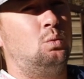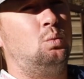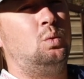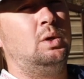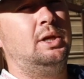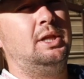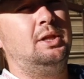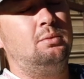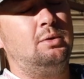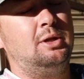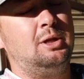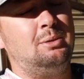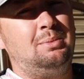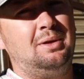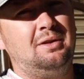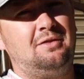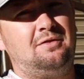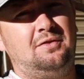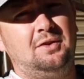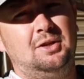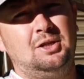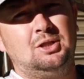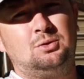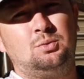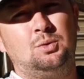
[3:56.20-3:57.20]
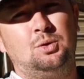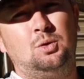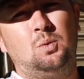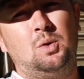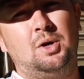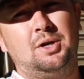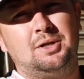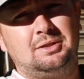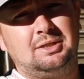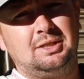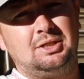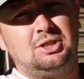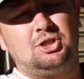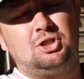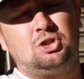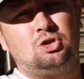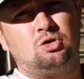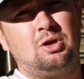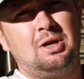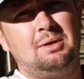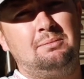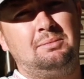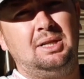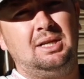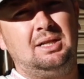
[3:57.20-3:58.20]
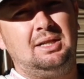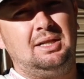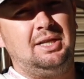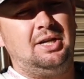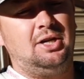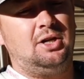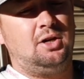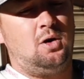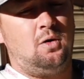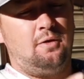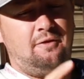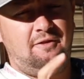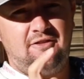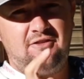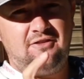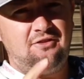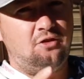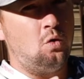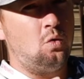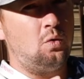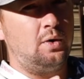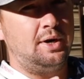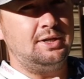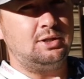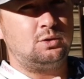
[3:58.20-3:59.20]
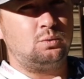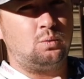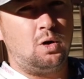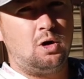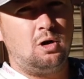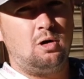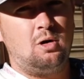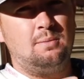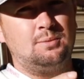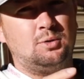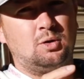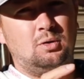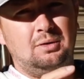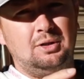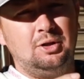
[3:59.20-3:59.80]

of really, really big fish when the water's extremely clear on four inch worms,